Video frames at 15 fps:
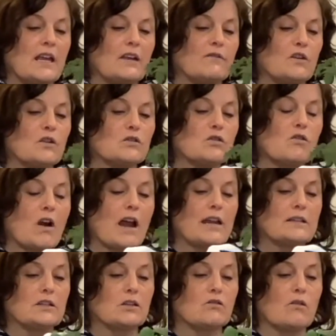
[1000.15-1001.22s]
If you're
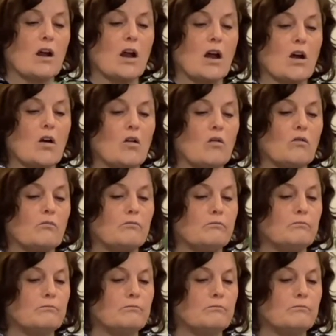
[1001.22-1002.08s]
trying to grow